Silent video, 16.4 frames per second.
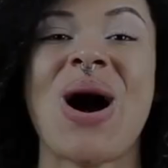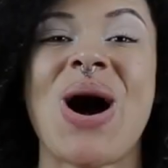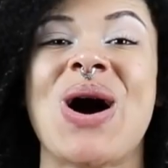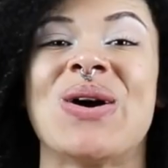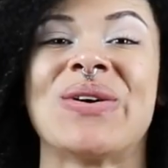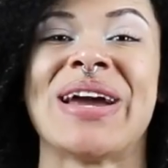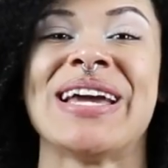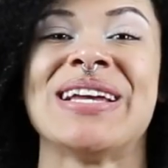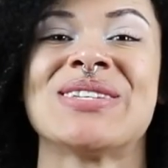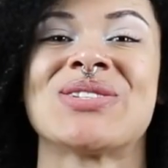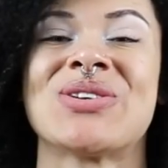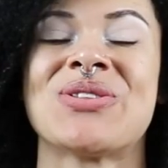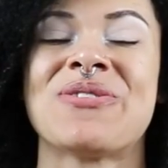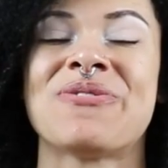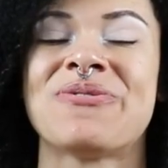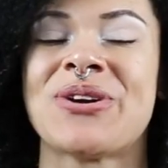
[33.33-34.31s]
Alright,
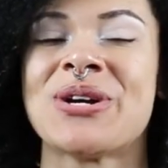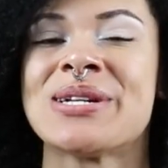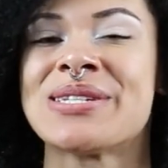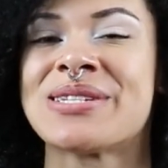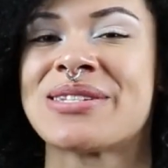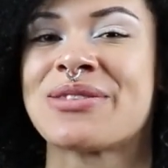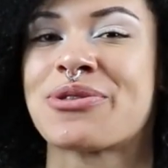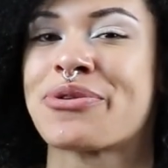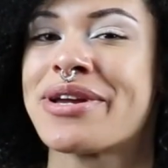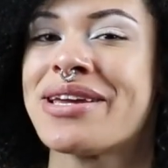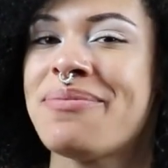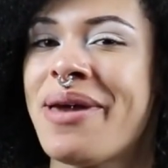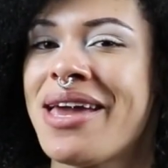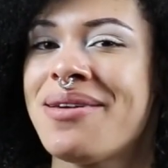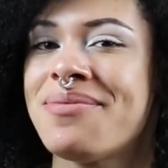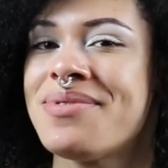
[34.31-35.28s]
so the first 3
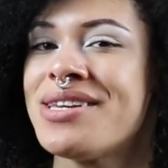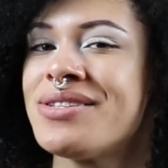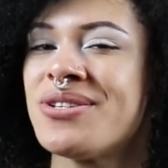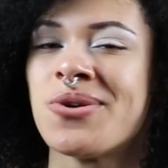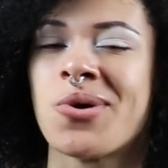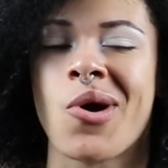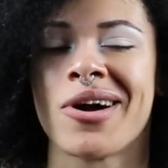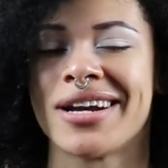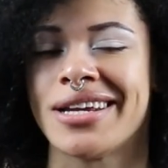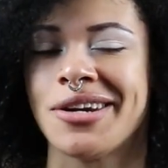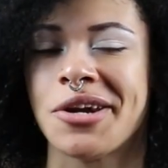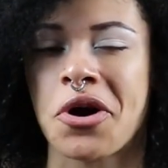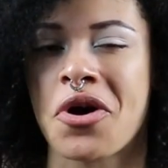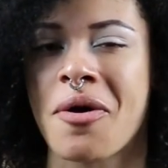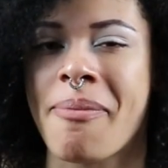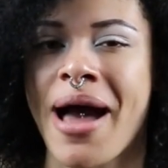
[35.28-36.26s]
babies you already
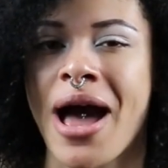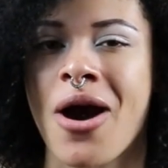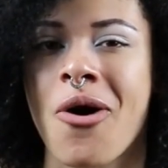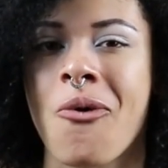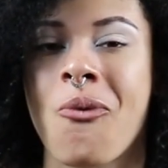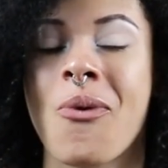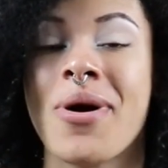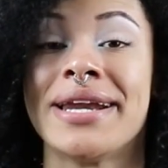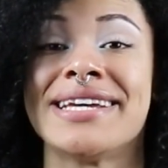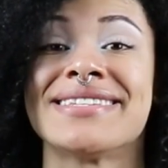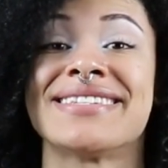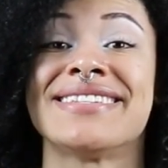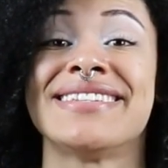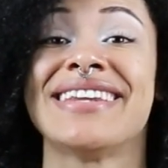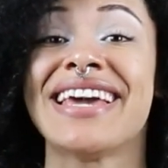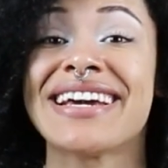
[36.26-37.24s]
know about. One
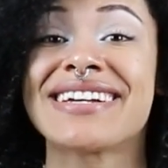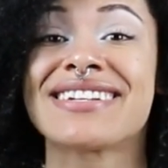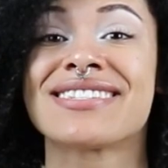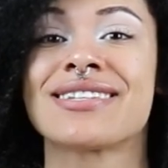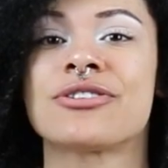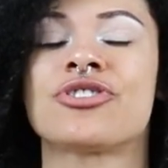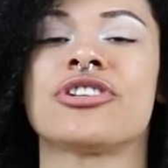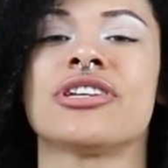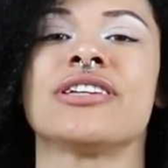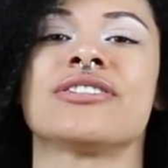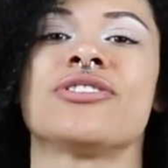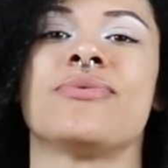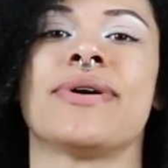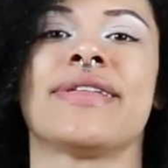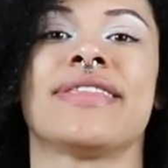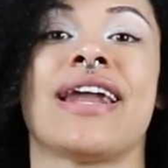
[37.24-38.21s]
is Nyx. She is
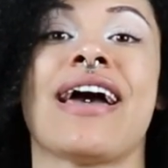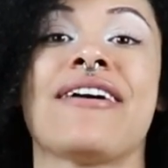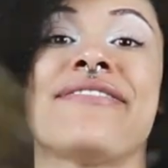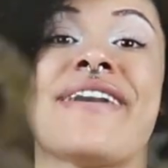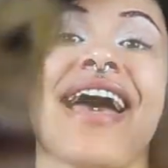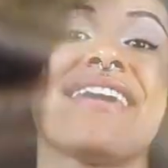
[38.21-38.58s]
the one that I have